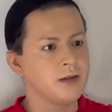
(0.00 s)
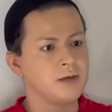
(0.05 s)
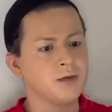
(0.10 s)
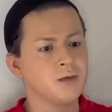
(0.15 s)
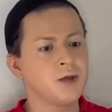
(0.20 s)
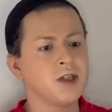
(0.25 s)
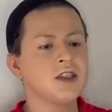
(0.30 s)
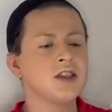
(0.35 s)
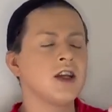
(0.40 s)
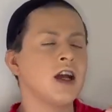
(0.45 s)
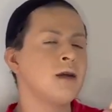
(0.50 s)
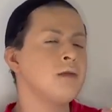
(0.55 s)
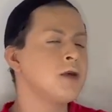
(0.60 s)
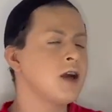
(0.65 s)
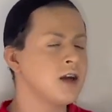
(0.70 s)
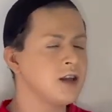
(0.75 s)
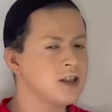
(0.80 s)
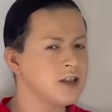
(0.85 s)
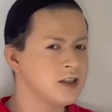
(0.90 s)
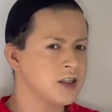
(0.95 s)
Which I
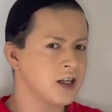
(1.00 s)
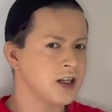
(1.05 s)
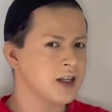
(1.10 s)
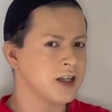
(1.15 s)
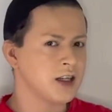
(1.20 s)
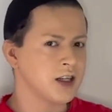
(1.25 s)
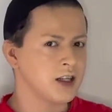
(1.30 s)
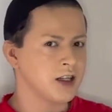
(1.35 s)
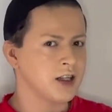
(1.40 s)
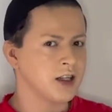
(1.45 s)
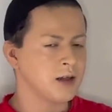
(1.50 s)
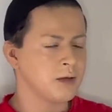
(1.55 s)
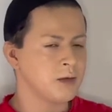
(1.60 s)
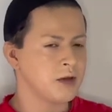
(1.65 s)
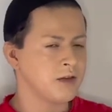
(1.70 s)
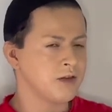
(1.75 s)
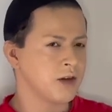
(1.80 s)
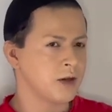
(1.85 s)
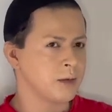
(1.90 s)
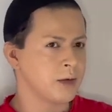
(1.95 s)
probably should have cleaned it
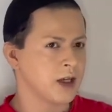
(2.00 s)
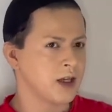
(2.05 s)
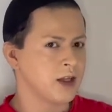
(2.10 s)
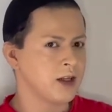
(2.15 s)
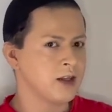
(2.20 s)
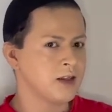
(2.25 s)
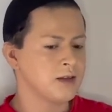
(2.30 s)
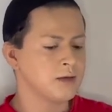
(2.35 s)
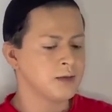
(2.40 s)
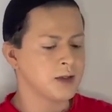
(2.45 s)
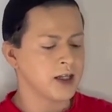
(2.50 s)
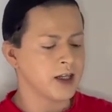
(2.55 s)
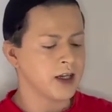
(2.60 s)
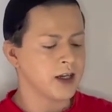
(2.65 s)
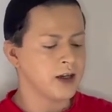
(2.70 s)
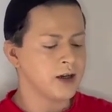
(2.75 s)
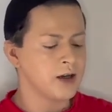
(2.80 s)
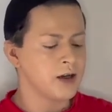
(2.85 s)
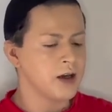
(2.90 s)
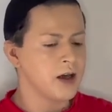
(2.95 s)
before making this
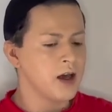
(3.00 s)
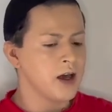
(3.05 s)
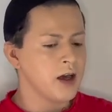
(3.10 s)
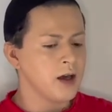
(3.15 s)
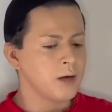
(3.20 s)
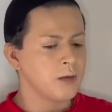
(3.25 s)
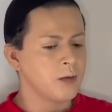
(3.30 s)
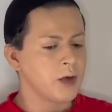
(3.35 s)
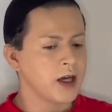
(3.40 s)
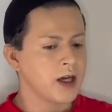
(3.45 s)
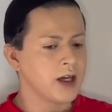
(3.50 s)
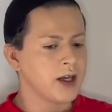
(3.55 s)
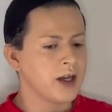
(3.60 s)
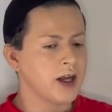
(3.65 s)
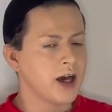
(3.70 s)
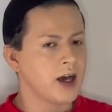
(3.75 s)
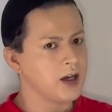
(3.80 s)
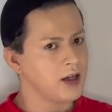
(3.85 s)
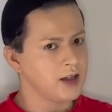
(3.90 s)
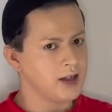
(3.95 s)
video, but
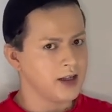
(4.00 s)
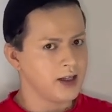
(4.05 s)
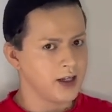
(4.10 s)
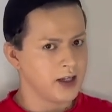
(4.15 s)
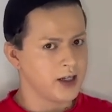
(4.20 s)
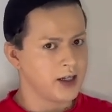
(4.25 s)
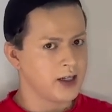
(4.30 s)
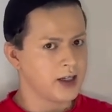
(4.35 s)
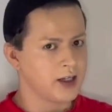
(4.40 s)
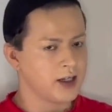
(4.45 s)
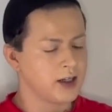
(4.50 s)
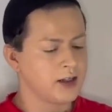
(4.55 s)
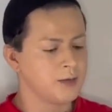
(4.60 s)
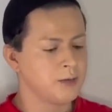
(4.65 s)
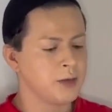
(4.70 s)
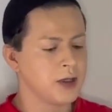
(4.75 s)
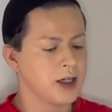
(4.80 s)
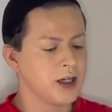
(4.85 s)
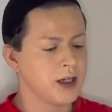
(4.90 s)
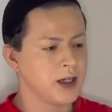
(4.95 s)
I didn't.
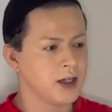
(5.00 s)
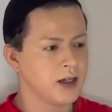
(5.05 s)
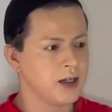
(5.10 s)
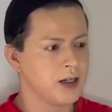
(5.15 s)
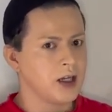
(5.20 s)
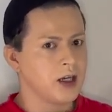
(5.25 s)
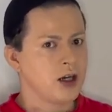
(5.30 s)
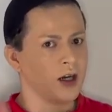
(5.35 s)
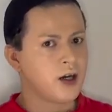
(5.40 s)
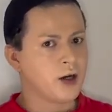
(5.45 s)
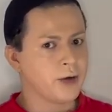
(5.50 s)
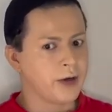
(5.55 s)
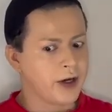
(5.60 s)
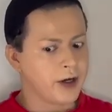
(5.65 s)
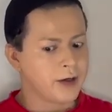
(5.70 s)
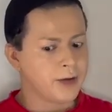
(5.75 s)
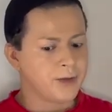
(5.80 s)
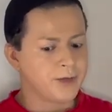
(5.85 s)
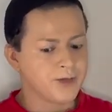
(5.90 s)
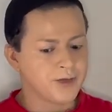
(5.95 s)
But oh
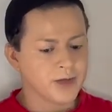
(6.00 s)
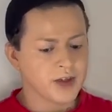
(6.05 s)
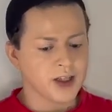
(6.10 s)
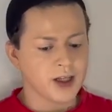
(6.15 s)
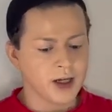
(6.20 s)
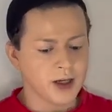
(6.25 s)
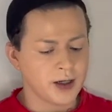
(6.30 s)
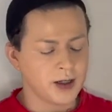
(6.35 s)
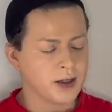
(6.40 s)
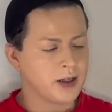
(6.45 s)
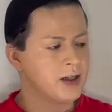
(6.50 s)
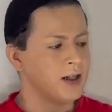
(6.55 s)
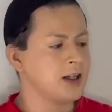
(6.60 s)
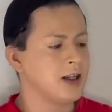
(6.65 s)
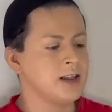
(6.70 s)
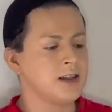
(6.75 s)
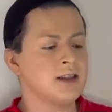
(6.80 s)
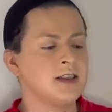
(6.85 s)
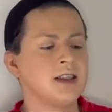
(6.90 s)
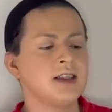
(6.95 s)
well. So
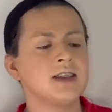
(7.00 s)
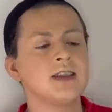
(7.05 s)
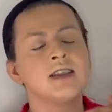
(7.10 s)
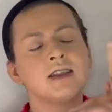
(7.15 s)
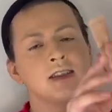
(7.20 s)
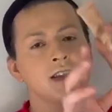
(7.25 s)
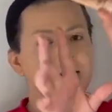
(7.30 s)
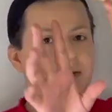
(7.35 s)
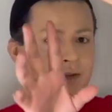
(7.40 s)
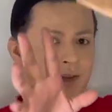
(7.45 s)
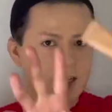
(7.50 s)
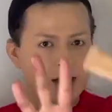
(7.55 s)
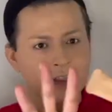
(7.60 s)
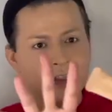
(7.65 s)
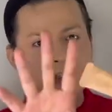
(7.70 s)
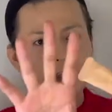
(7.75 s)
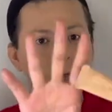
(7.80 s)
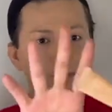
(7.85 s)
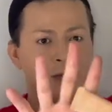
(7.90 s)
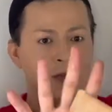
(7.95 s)
this is the
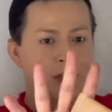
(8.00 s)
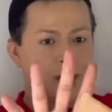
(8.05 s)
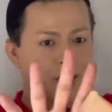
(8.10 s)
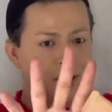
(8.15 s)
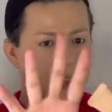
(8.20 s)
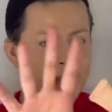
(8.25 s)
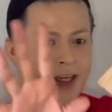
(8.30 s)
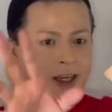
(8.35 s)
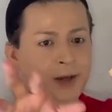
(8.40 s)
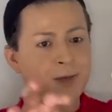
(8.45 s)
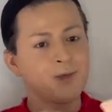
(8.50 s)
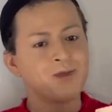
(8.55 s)
Fenty Beauty.